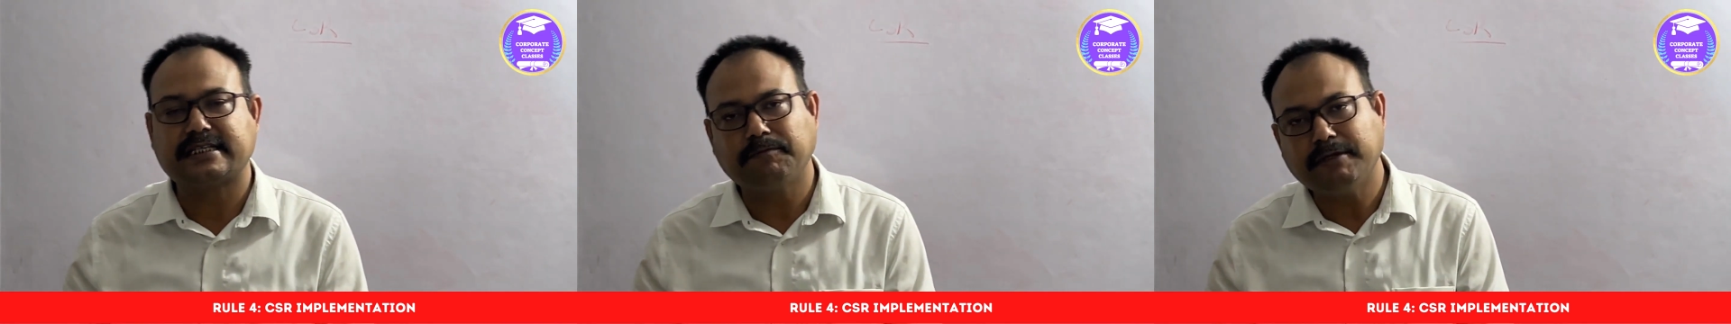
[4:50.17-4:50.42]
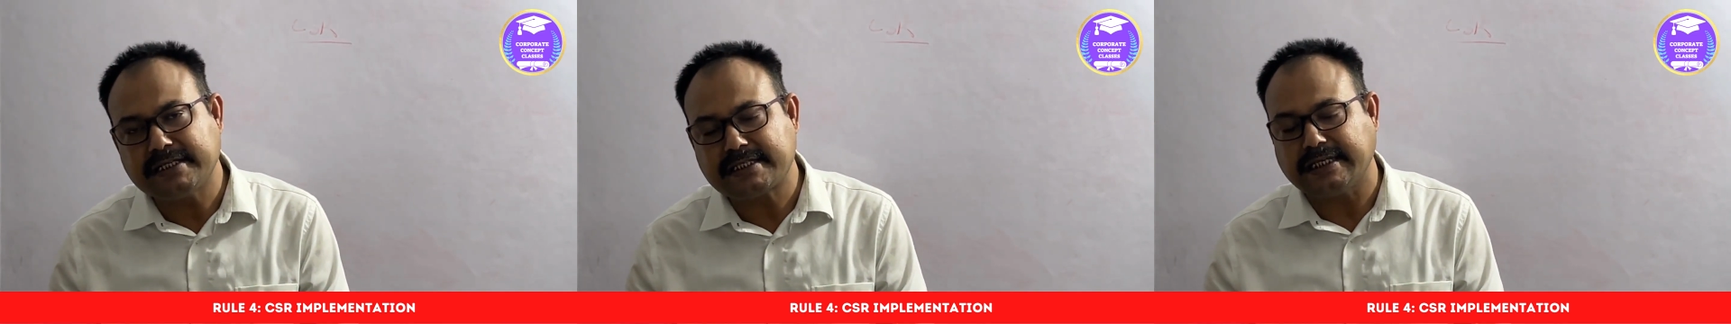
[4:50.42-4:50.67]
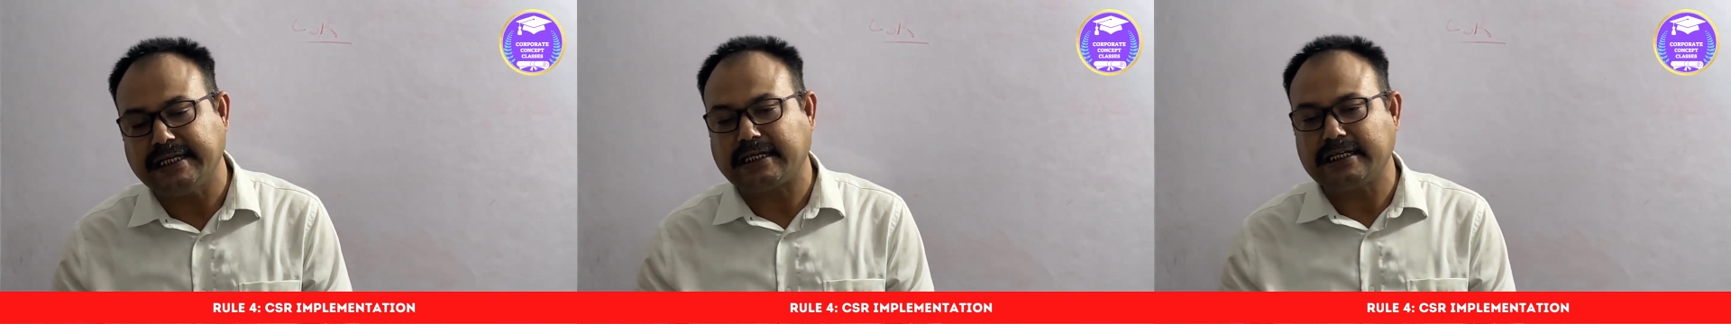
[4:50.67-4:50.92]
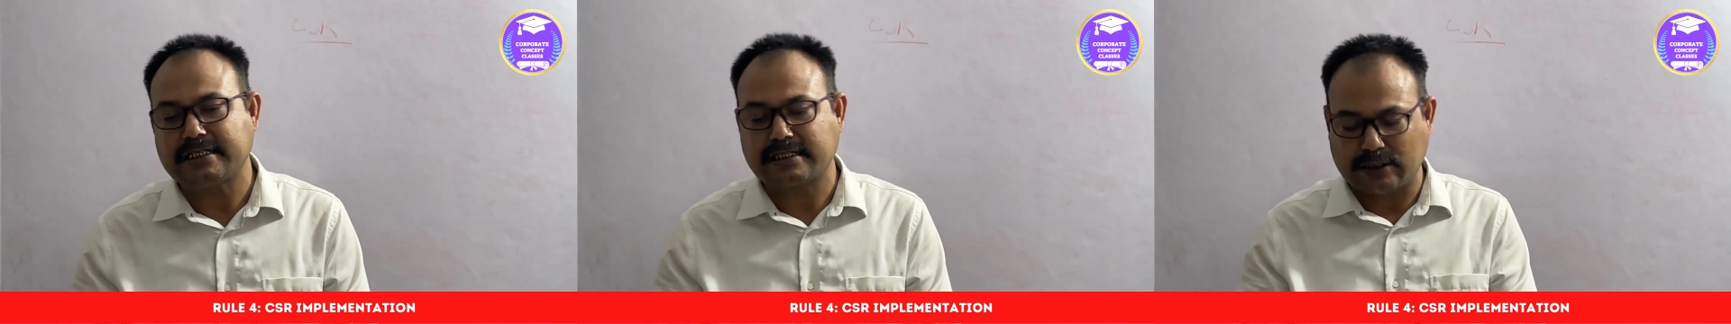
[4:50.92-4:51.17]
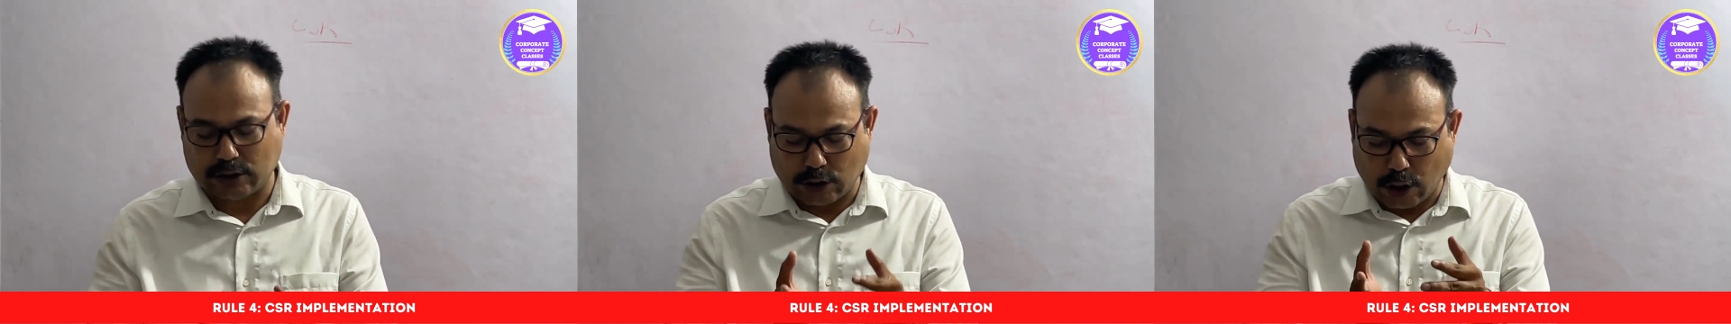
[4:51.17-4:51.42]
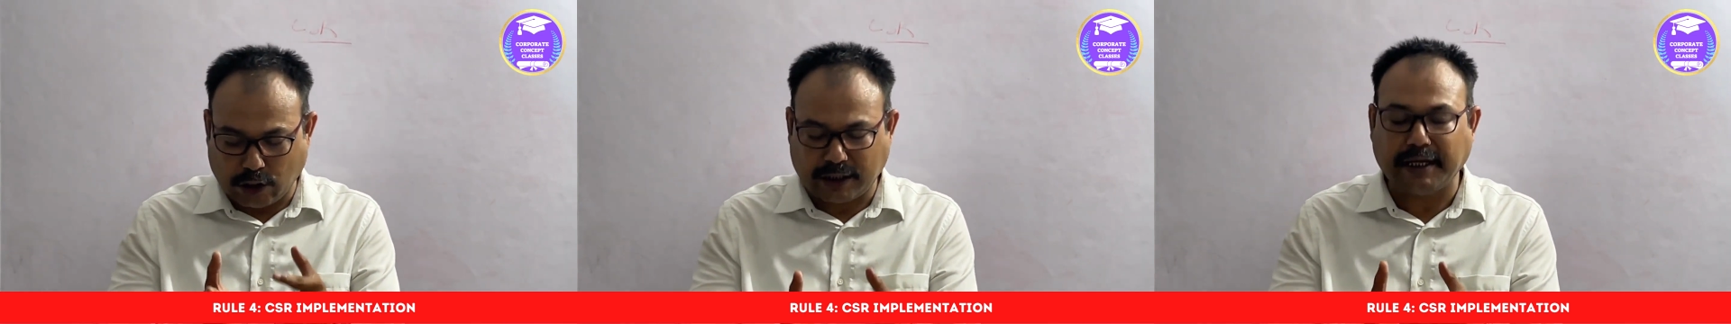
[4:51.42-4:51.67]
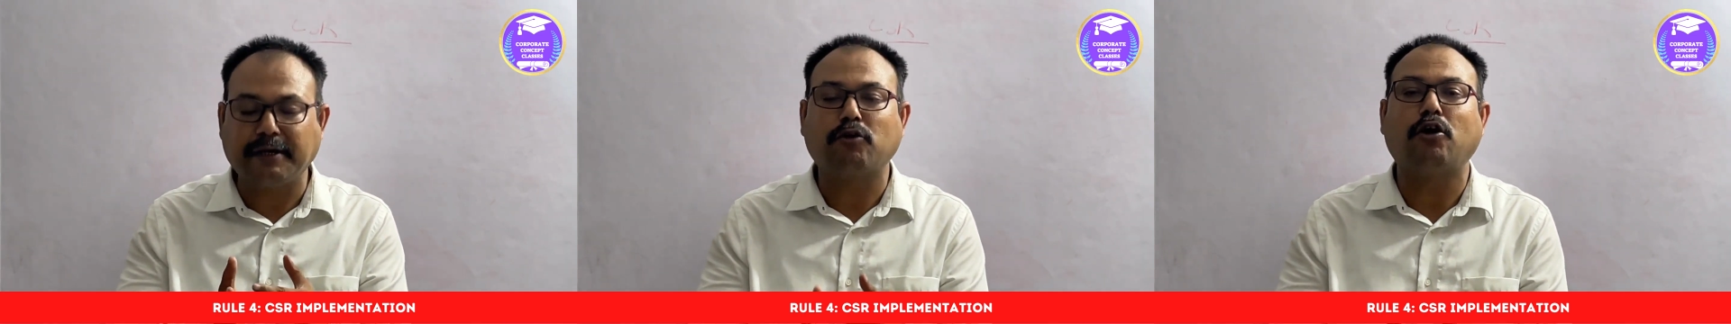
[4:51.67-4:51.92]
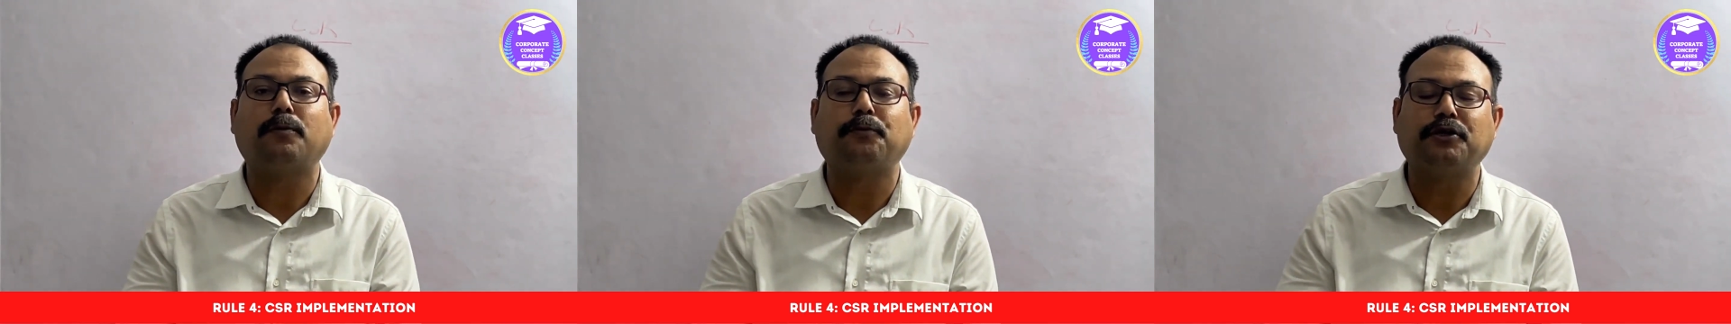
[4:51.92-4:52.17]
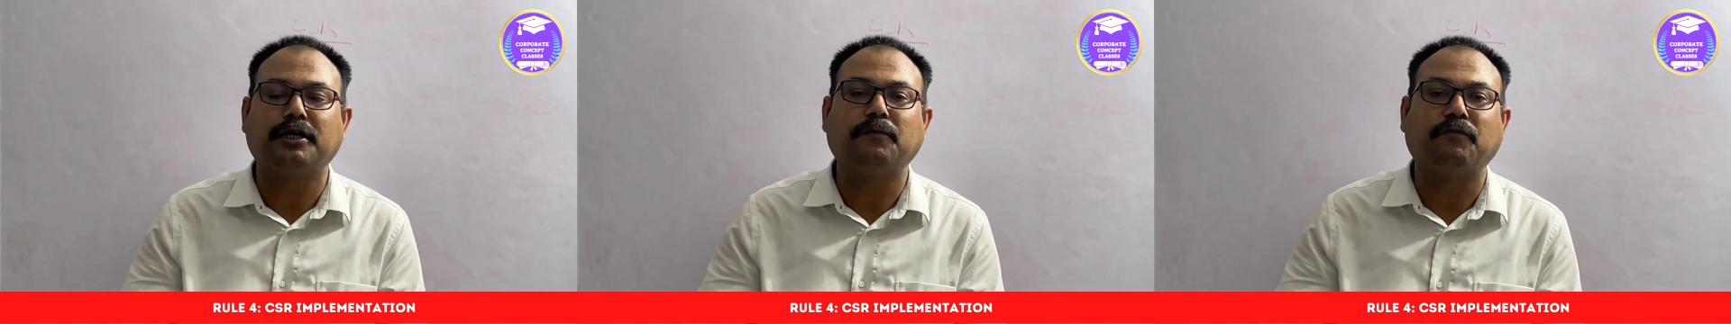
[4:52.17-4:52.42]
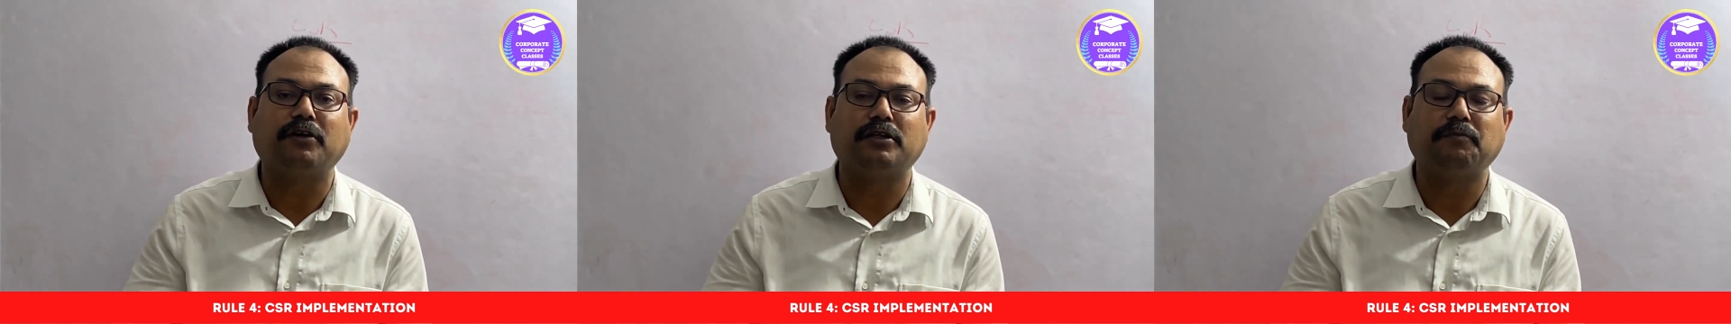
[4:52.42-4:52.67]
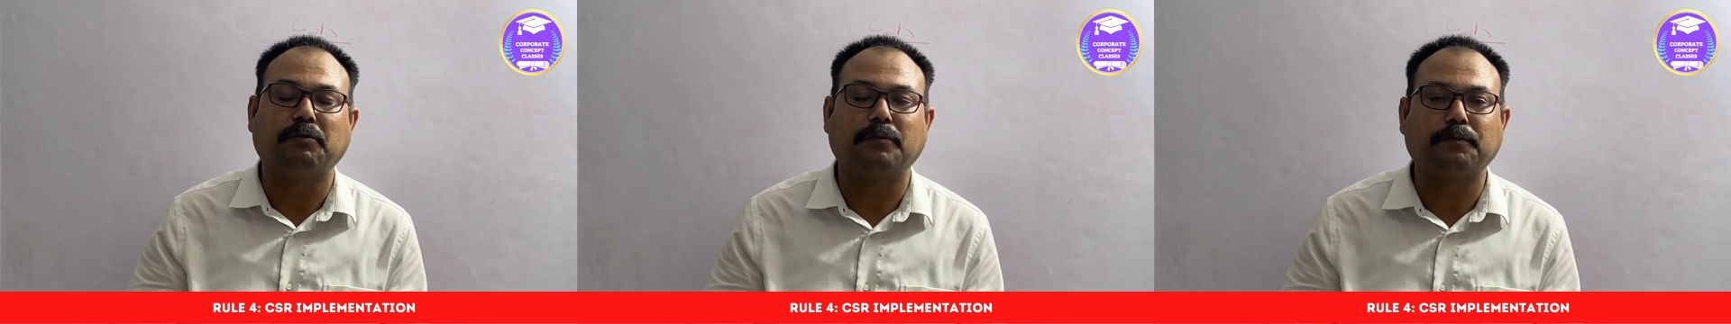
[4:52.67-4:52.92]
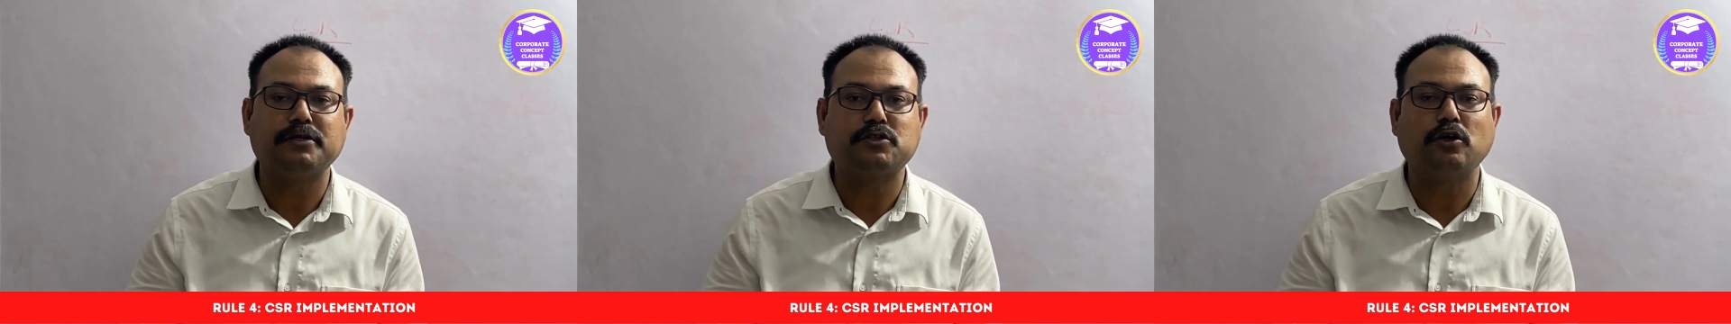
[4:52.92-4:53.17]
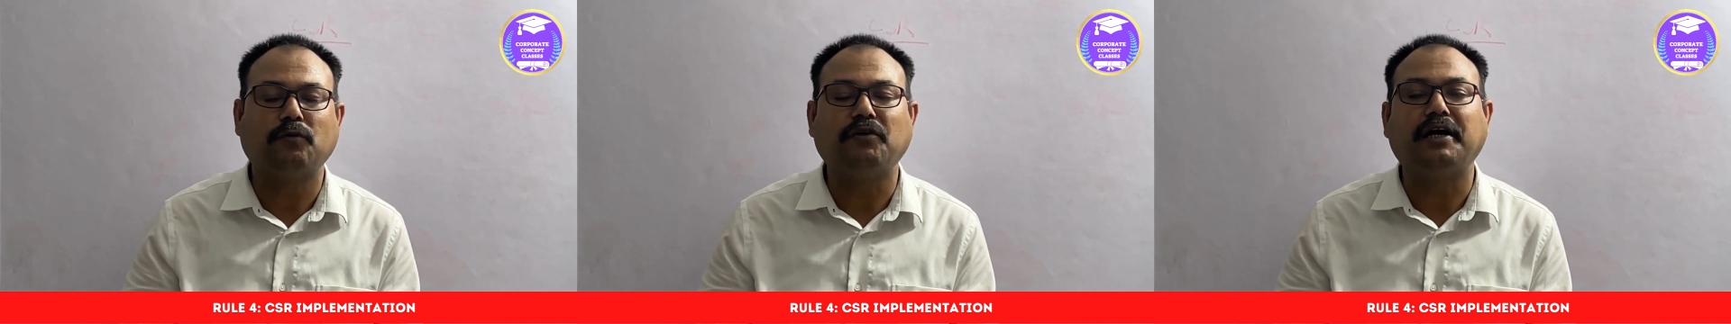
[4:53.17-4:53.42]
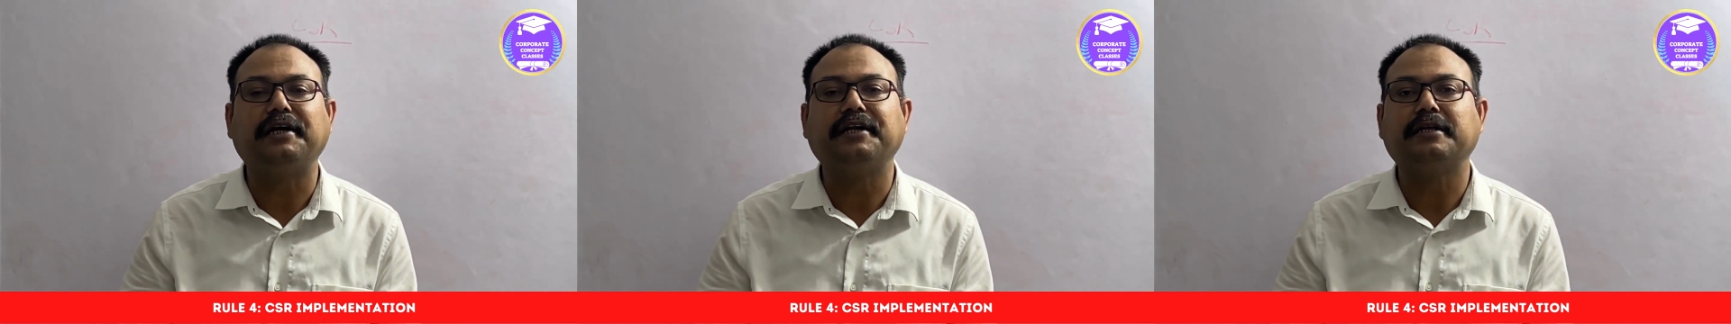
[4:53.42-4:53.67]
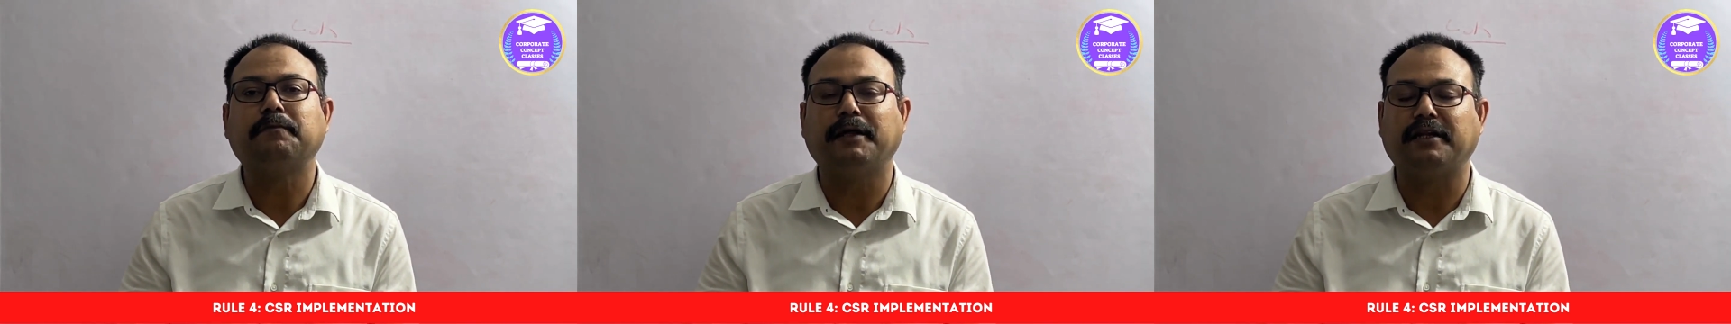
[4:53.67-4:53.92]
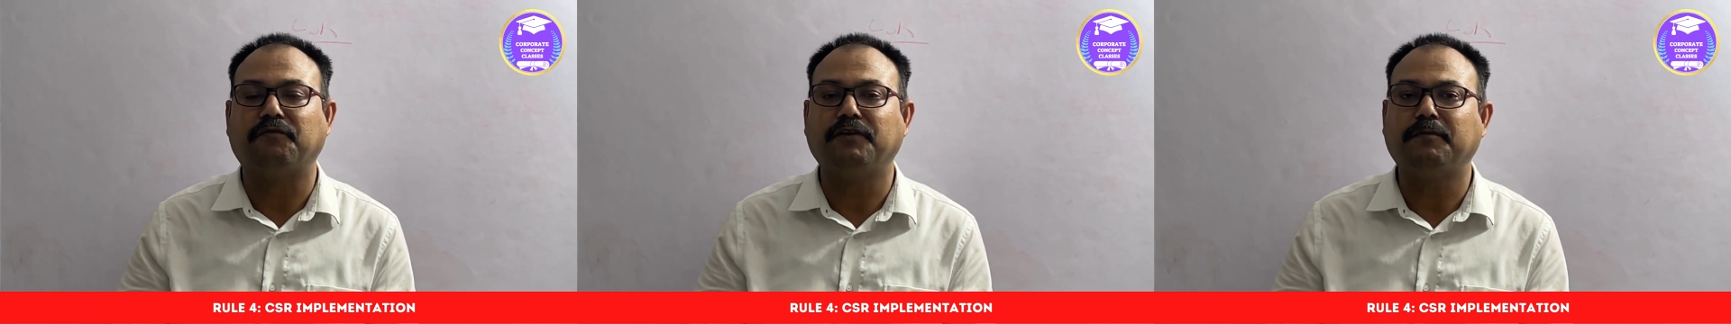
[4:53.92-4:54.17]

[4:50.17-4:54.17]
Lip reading: Means it is not incorporated for the purpose of earning benefit,